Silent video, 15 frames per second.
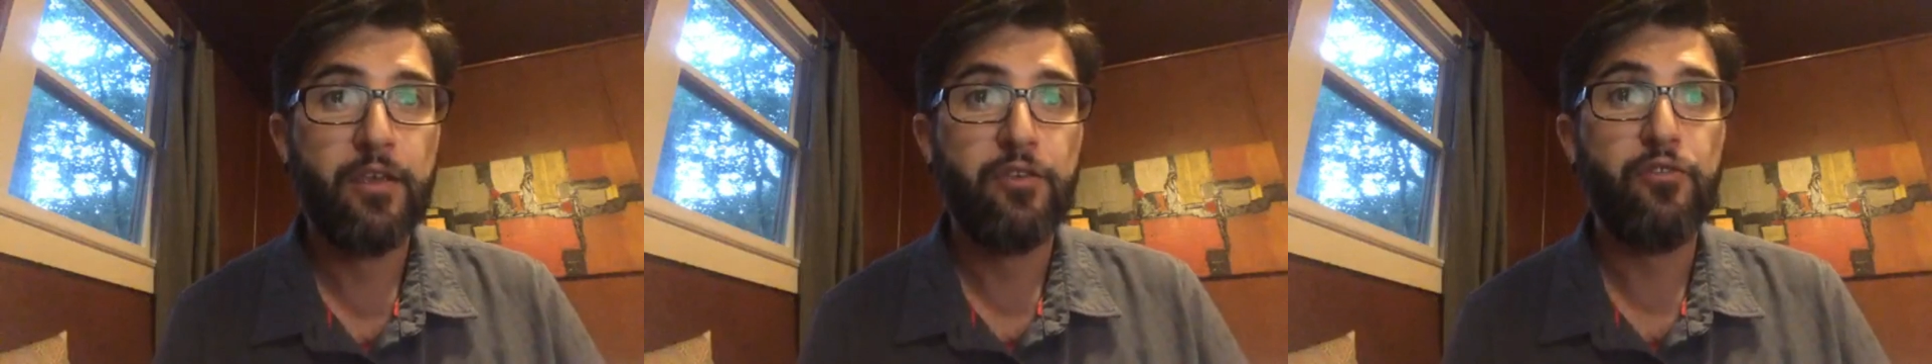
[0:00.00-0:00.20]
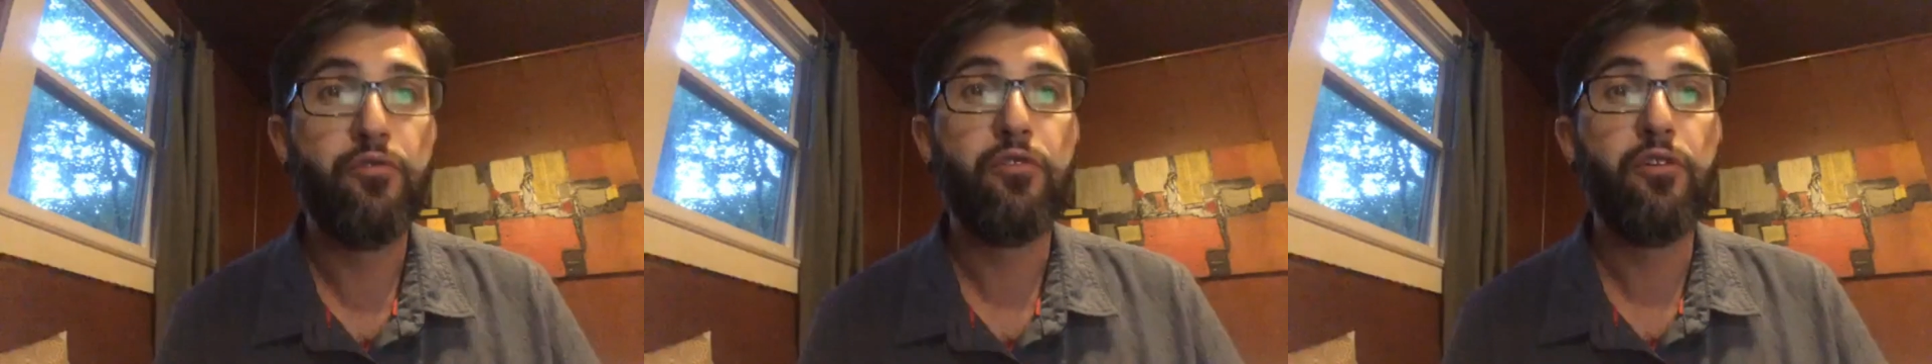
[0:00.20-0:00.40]

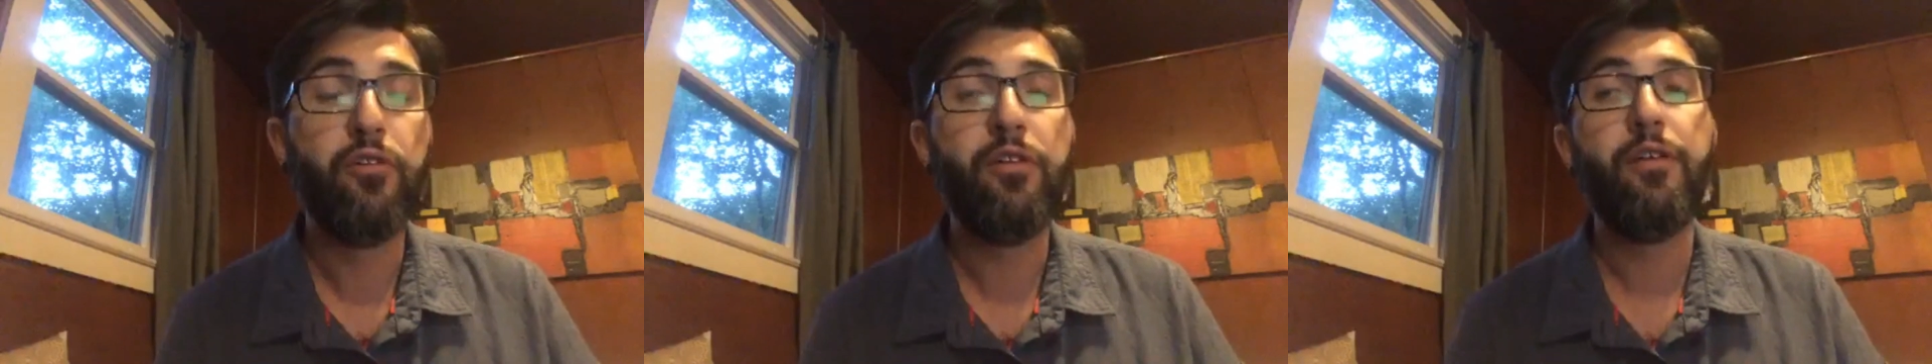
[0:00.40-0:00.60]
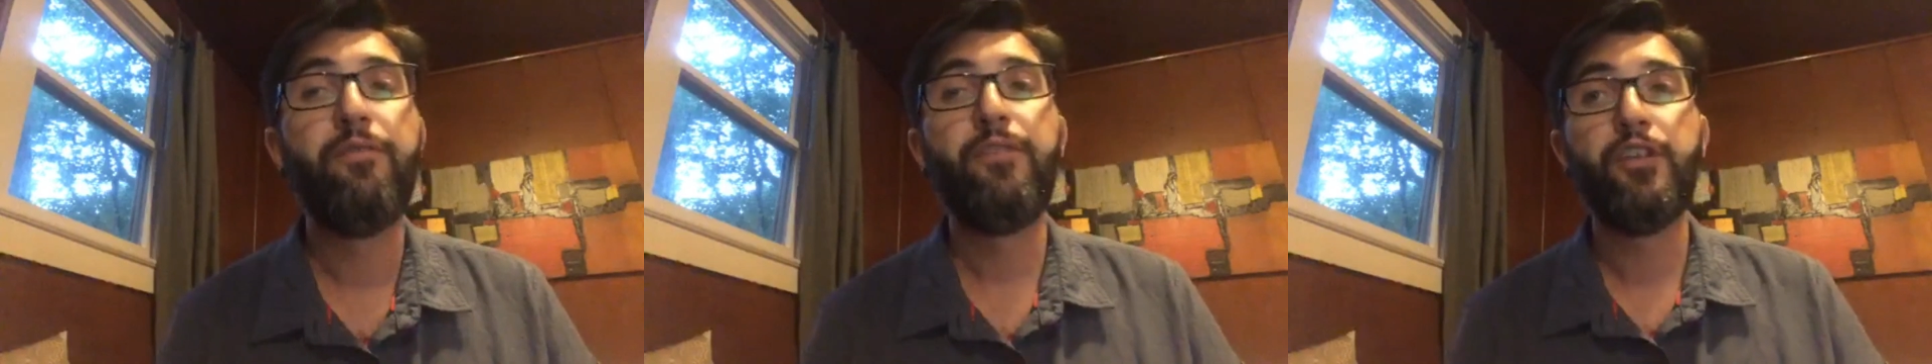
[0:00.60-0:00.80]
you
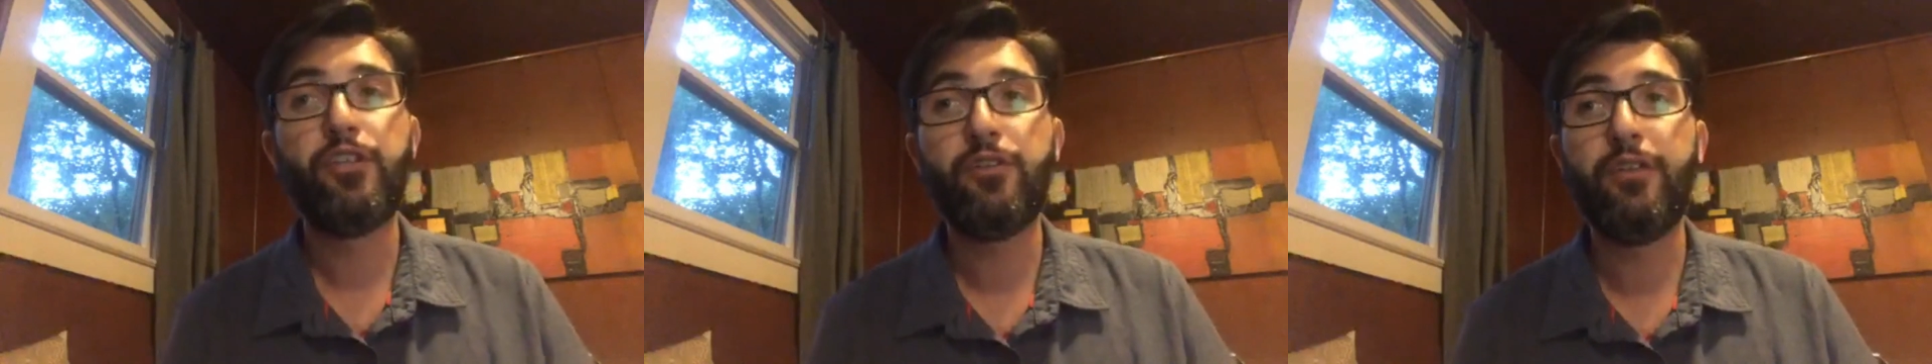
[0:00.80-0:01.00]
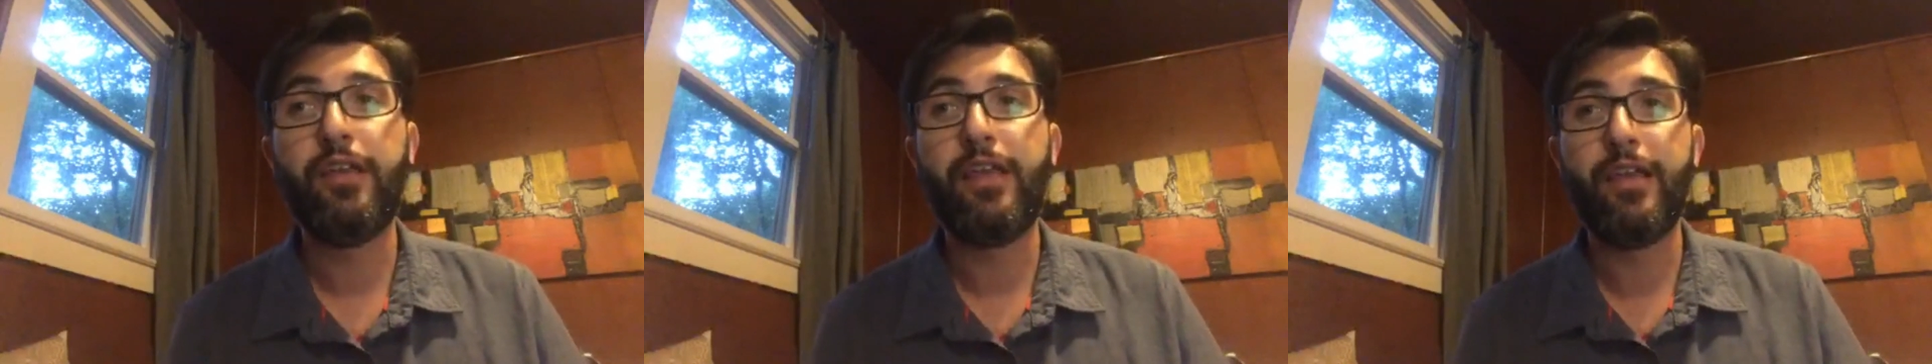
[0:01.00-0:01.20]
could
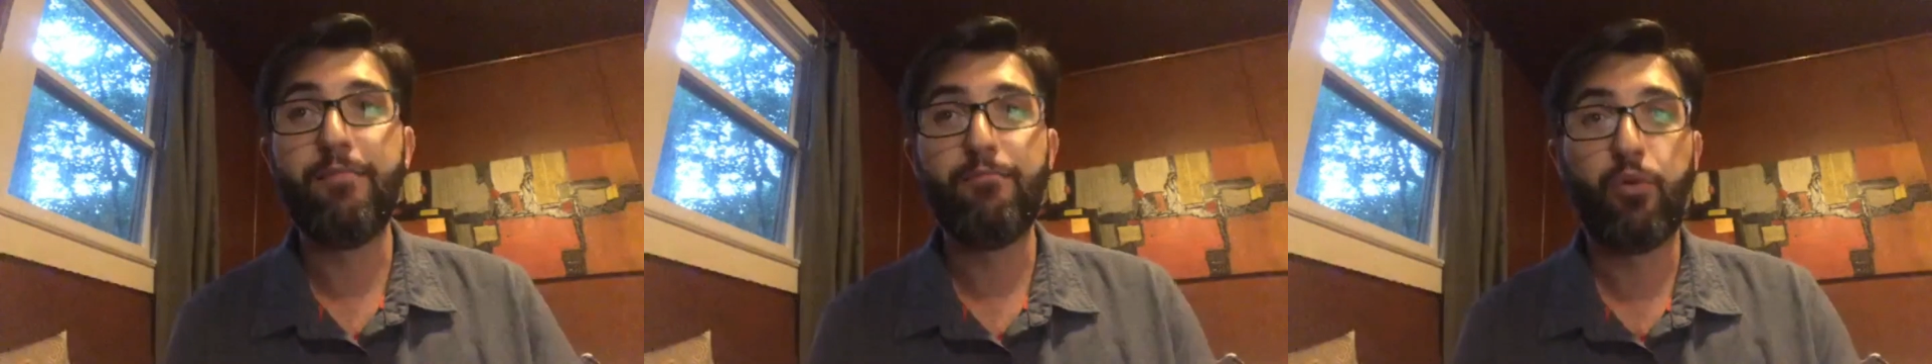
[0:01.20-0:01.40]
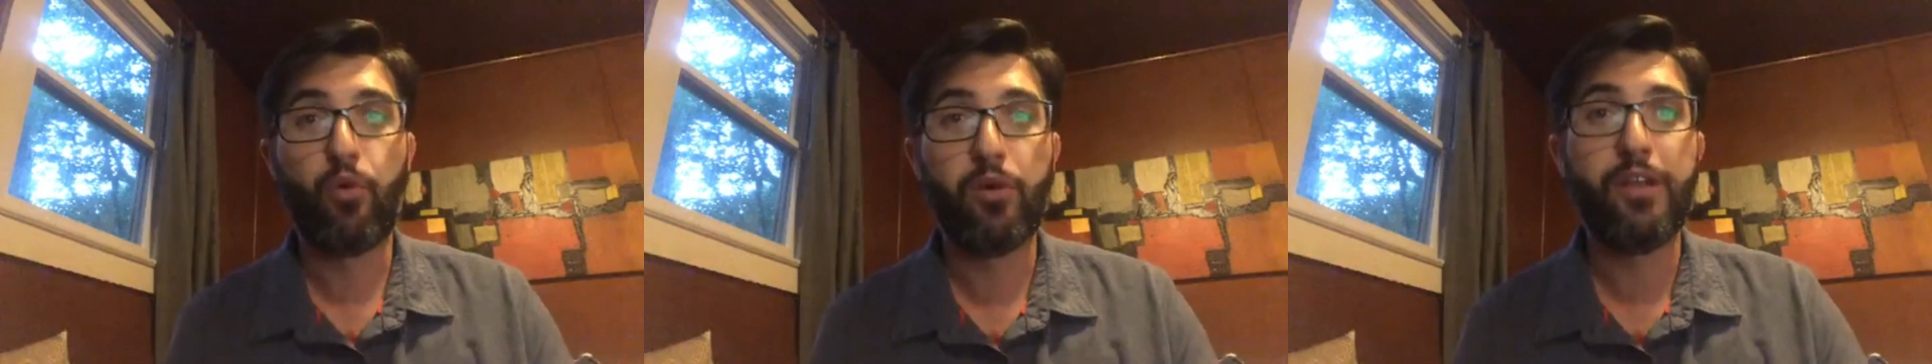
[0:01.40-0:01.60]
officially
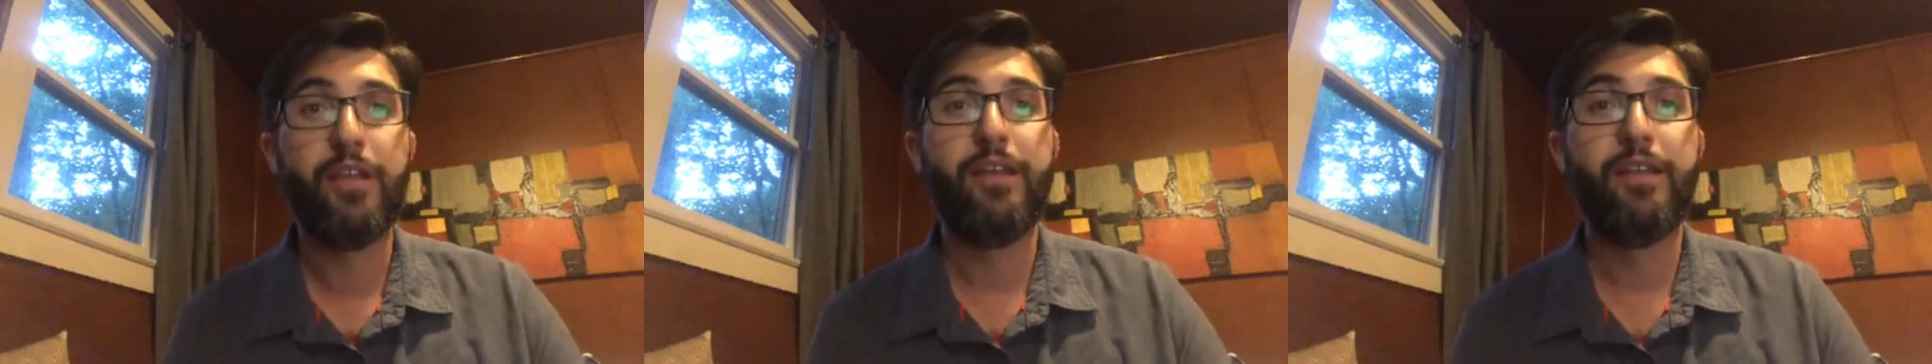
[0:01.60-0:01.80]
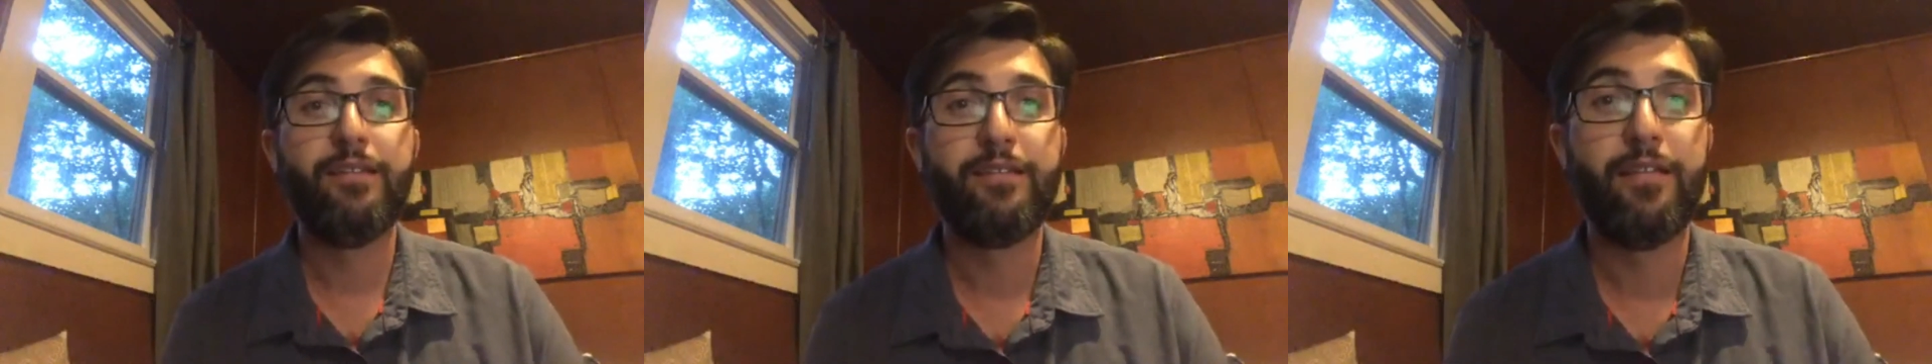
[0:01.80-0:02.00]
import
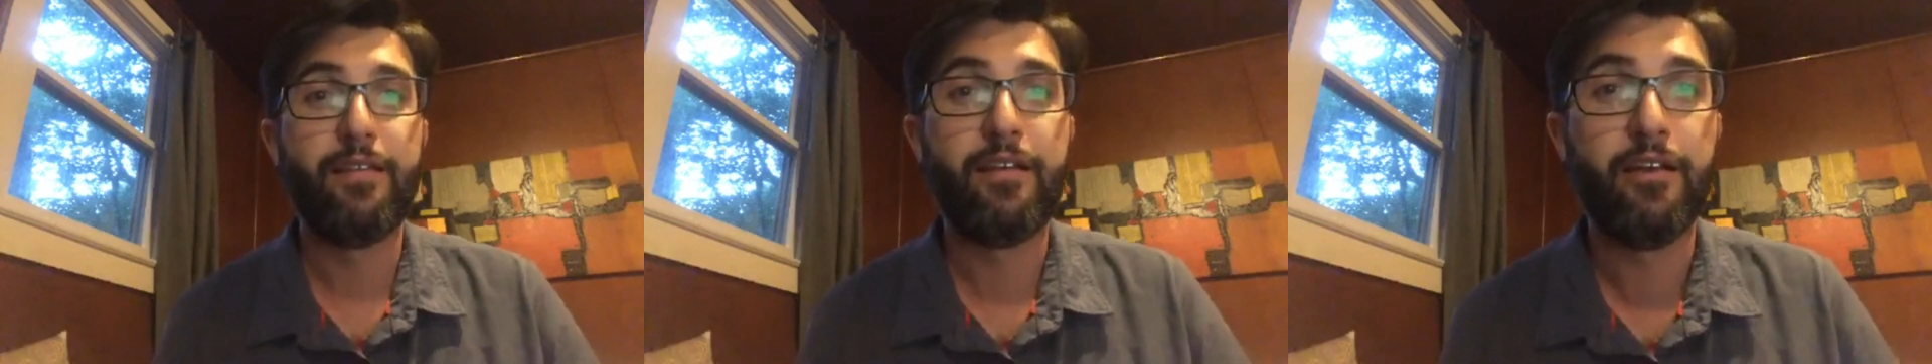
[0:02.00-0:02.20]
it into the